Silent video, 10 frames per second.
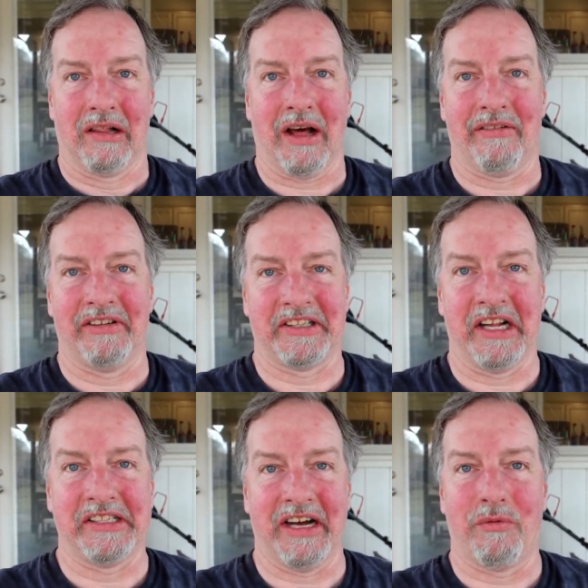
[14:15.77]
A lot of
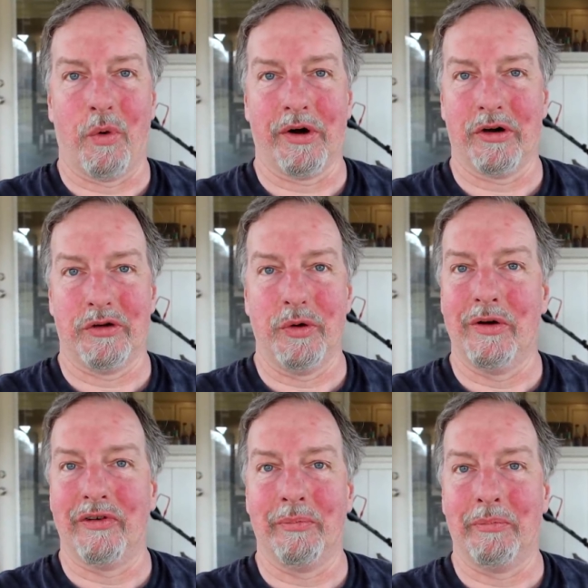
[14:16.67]
states have one or two
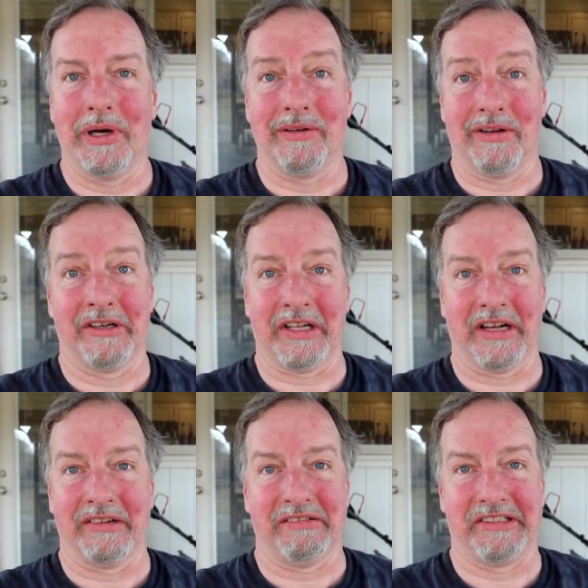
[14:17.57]
of them, but there's
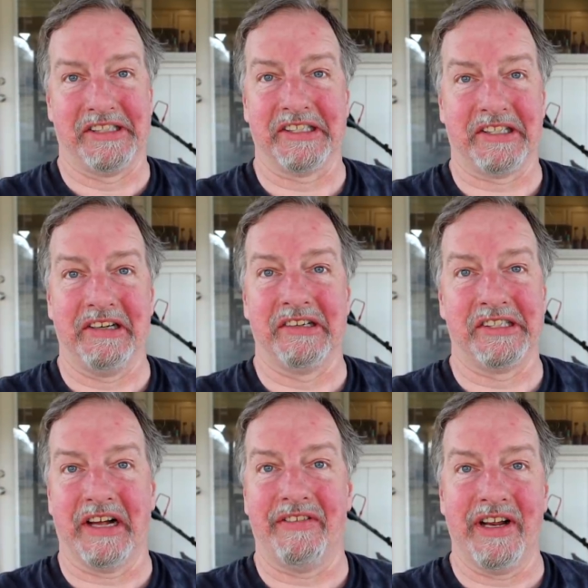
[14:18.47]
like 60 or
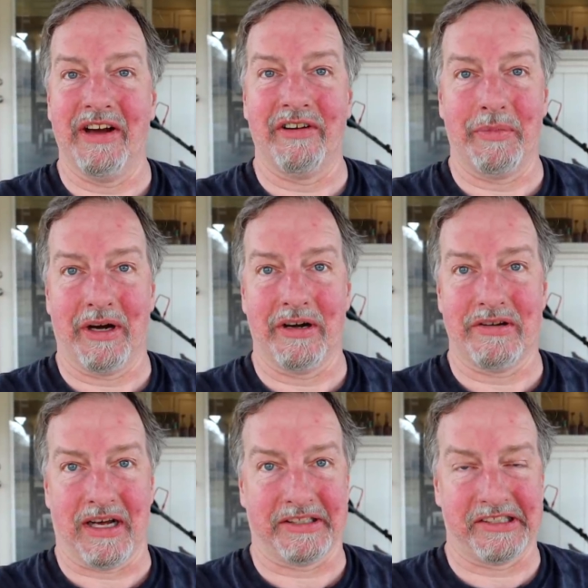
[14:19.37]
70 of them here in
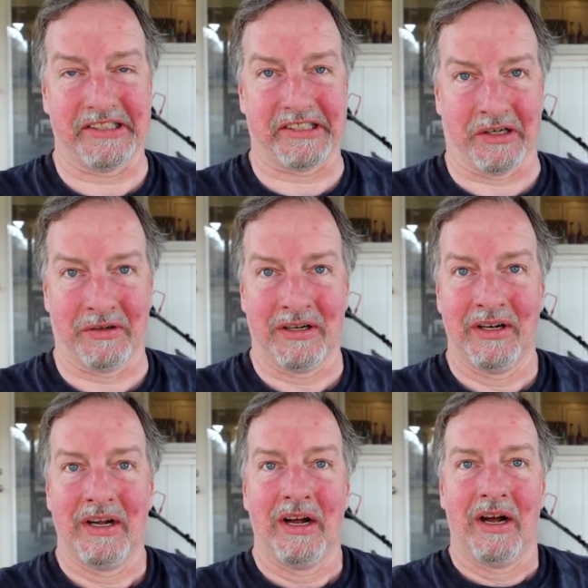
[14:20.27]
Texas. So
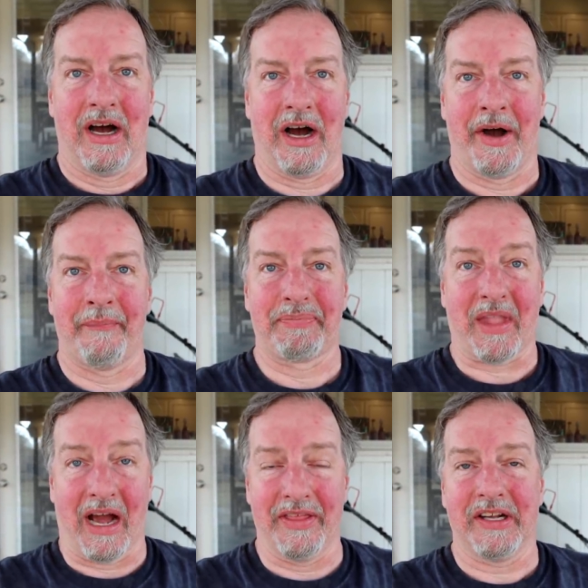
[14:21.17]
um,
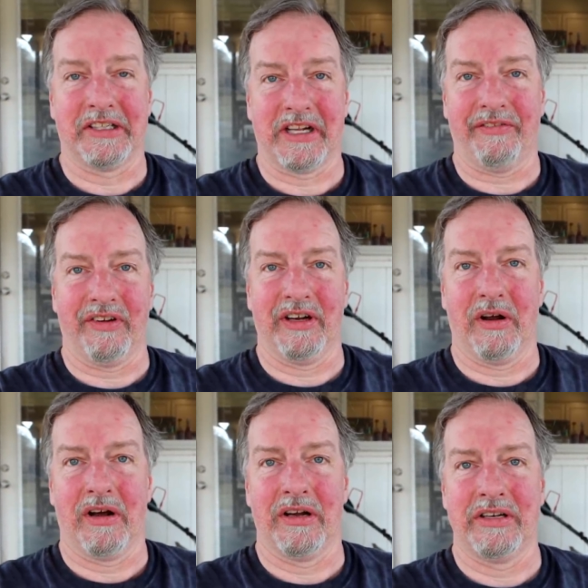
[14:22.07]
I think it's definitely
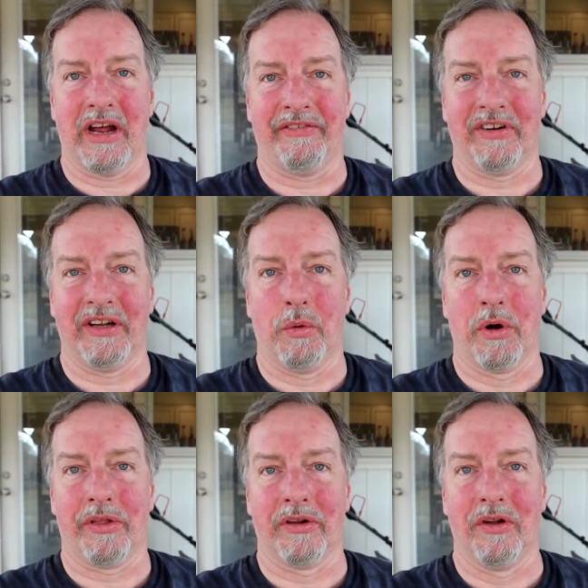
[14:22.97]
uh, definitely
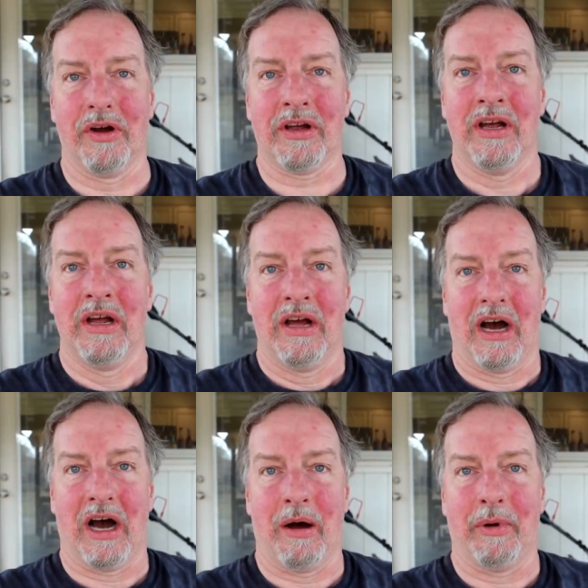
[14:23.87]
worth a look.
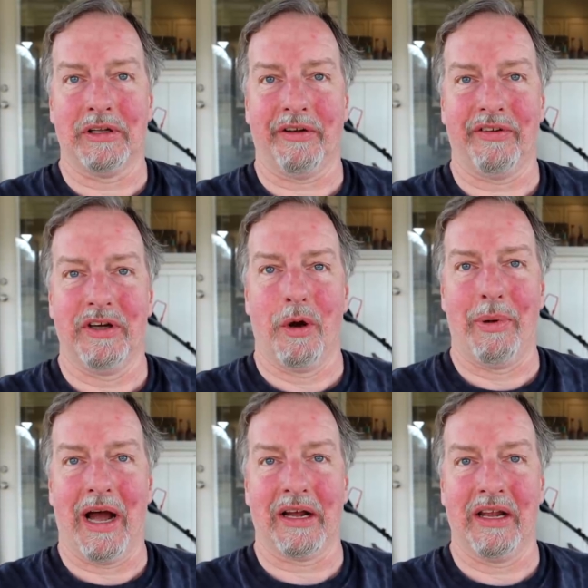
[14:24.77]
Um, I'll definitely go
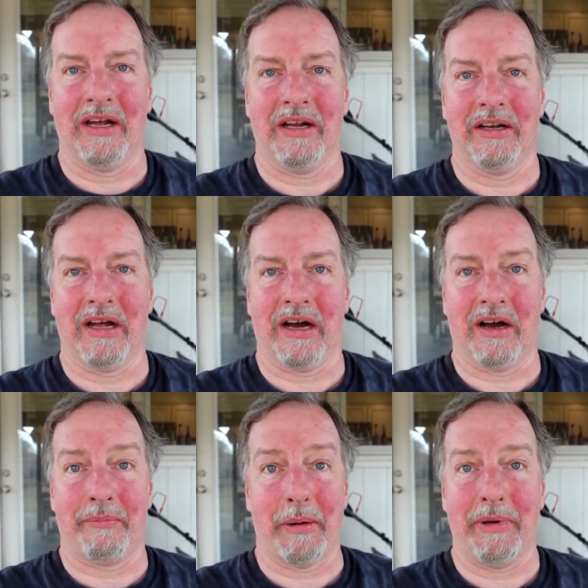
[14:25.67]
back again.
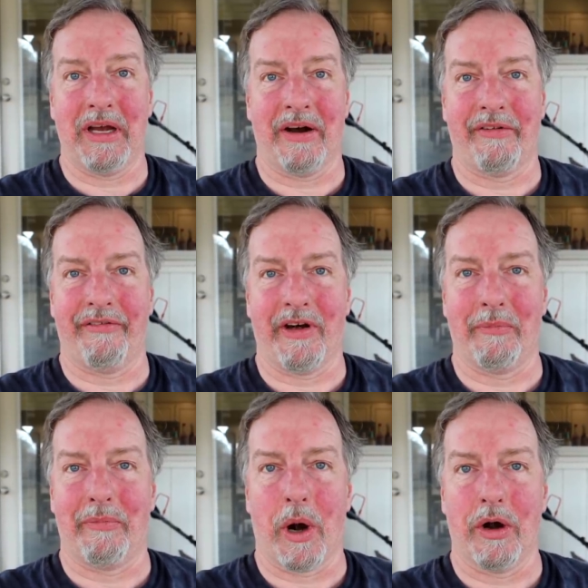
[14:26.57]
Uh, might be kind of a
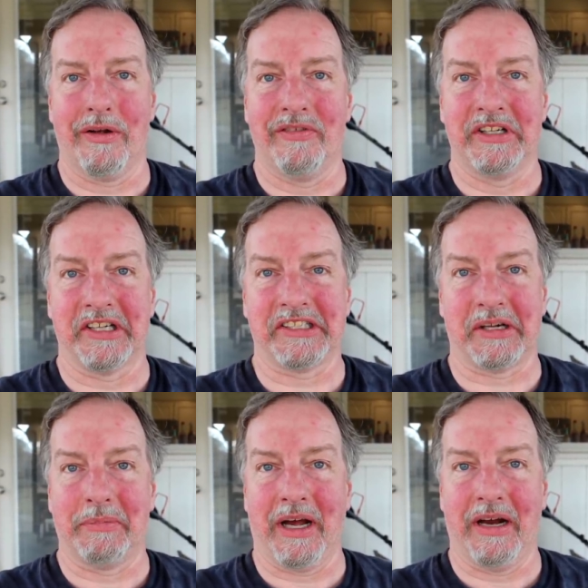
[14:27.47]
fun bar to visit
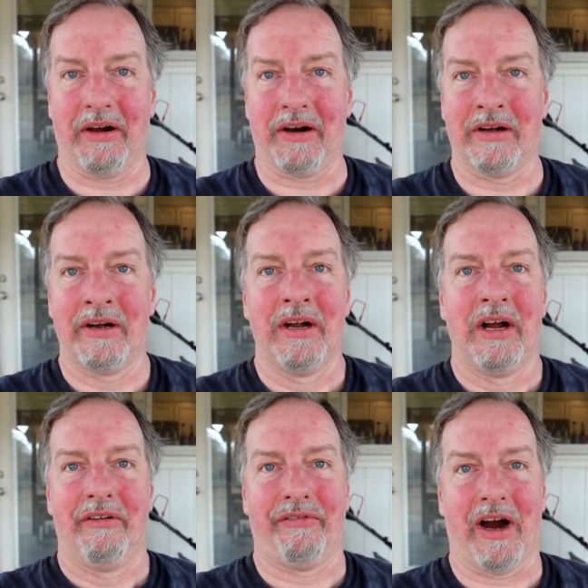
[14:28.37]
some night on
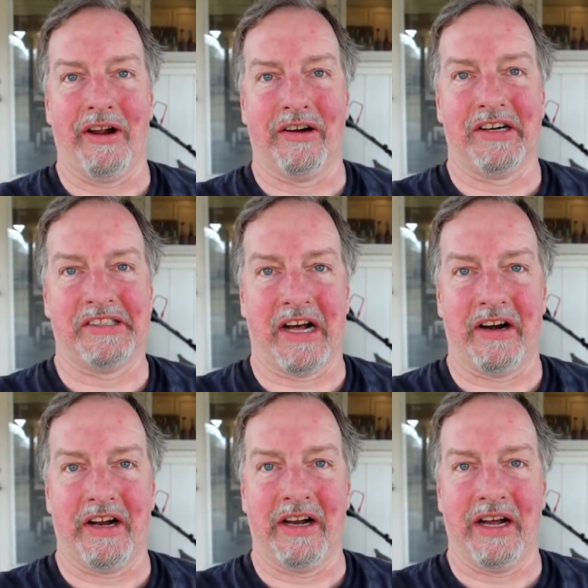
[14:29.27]
a Friday or
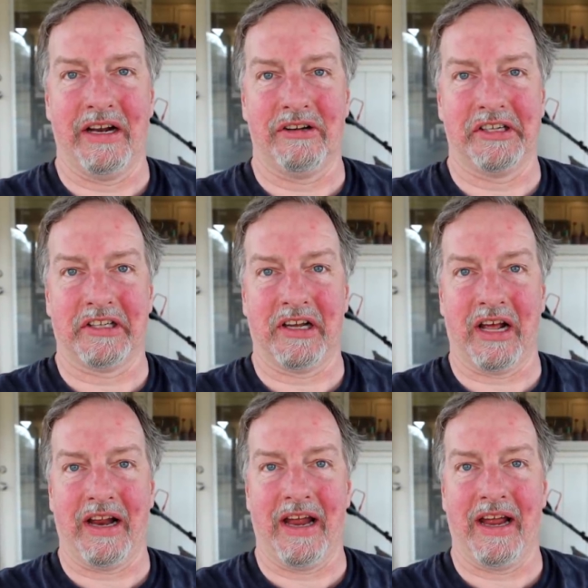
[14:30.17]
Saturday night, just to
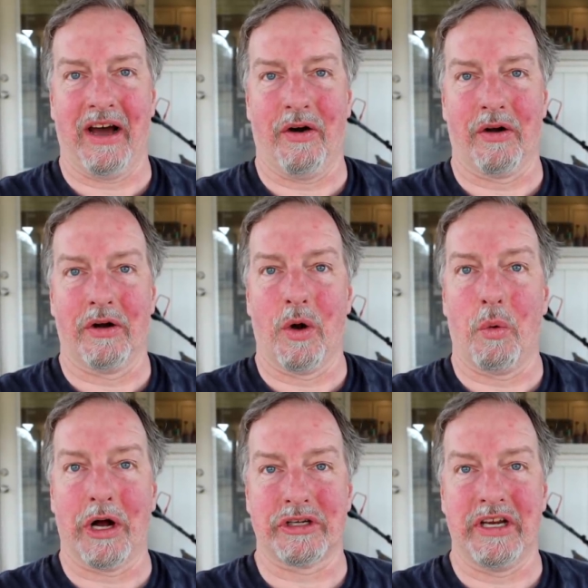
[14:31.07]
kind of hang out or go
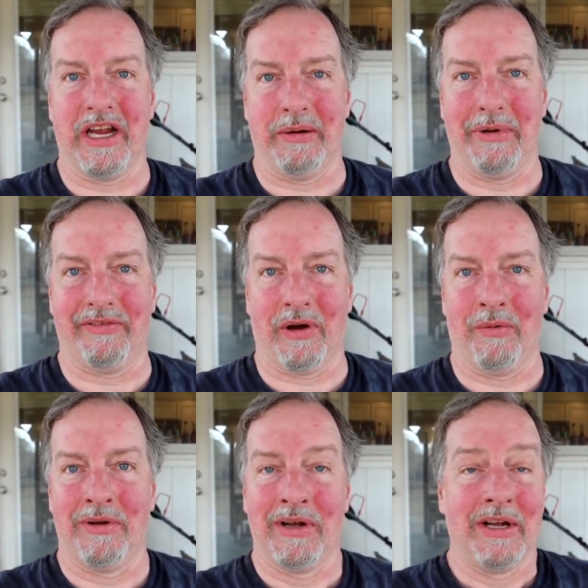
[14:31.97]
watch a game if
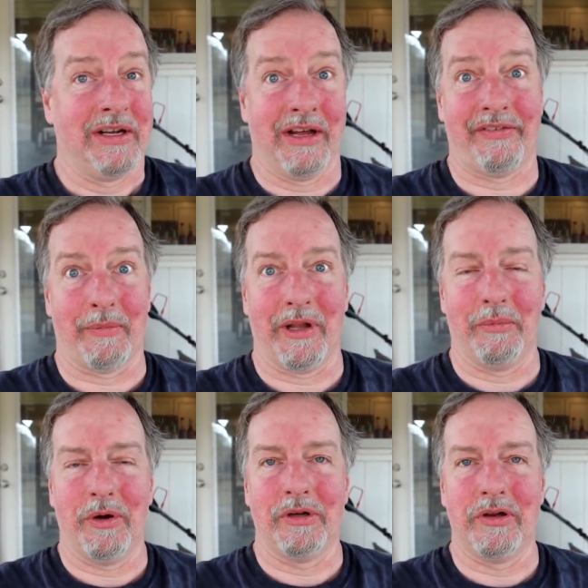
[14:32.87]
I if I'm in the
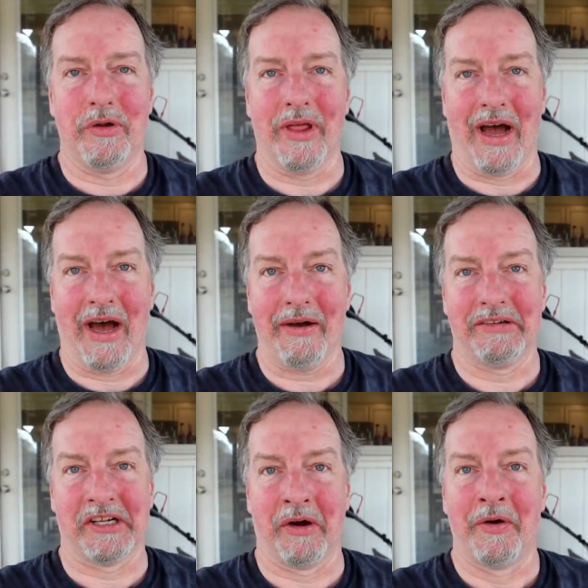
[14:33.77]
mood to do
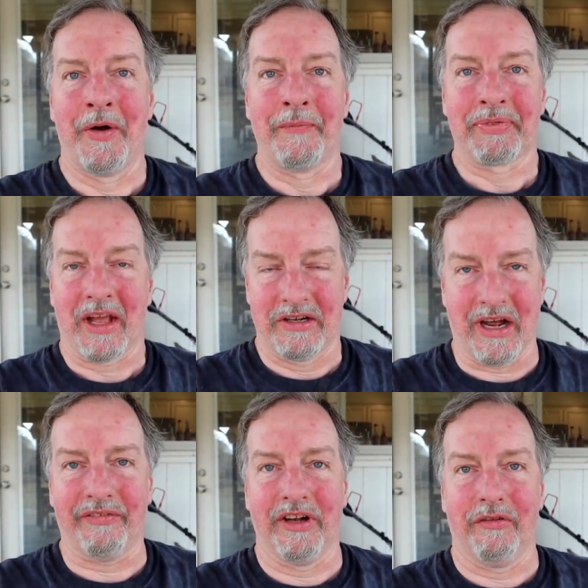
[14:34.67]
that. So
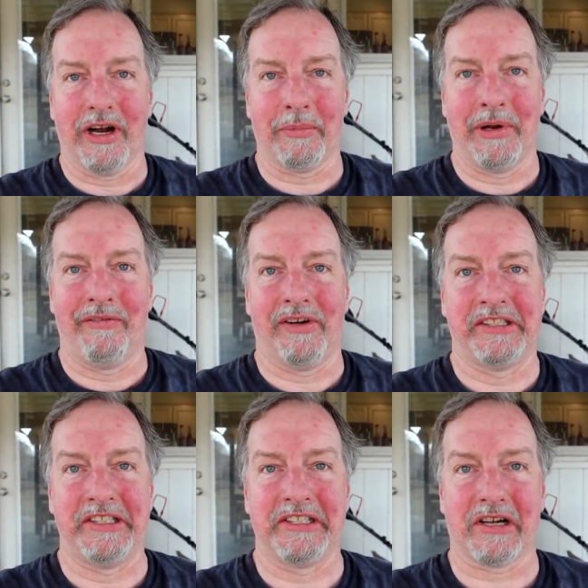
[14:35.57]
definitely recommend
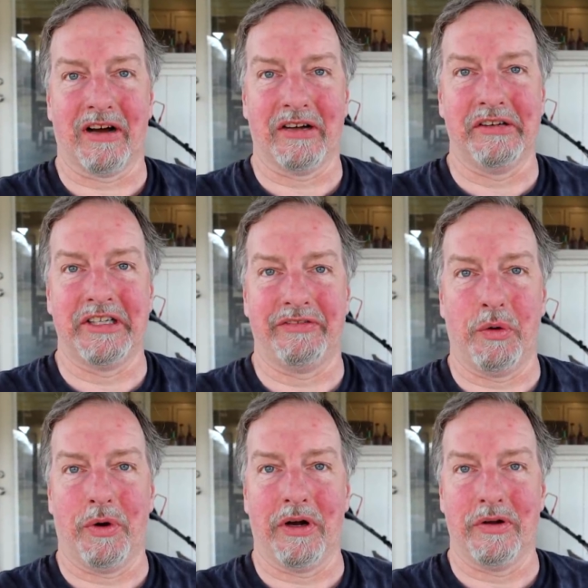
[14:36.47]
Fuzzy's Tacos if
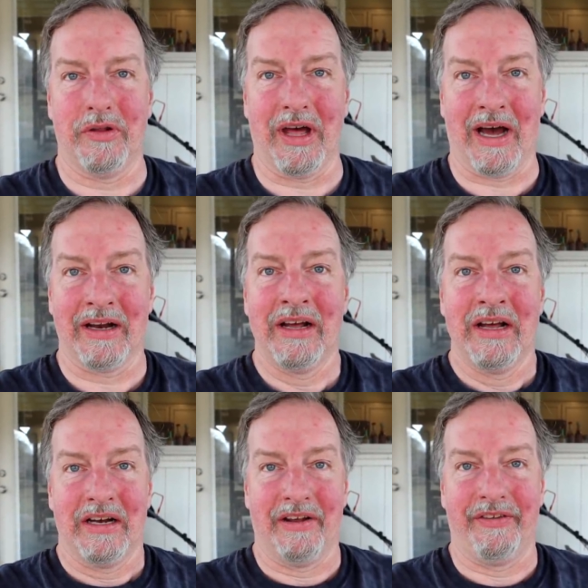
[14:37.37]
you want to do that.
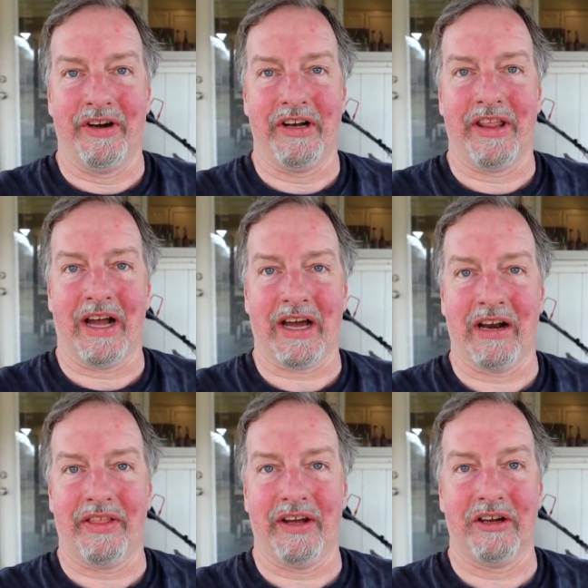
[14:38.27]
If you're into that
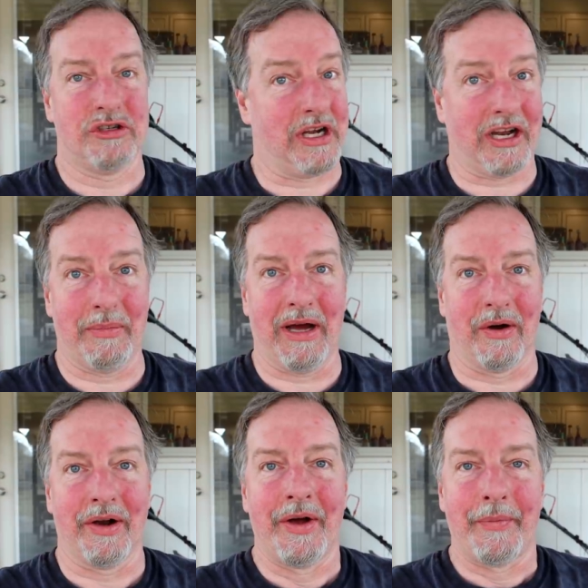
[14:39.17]
kind of thing, check them
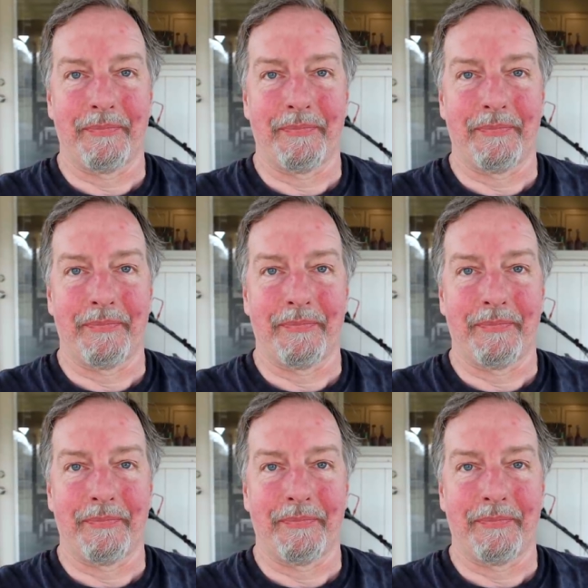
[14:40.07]
out.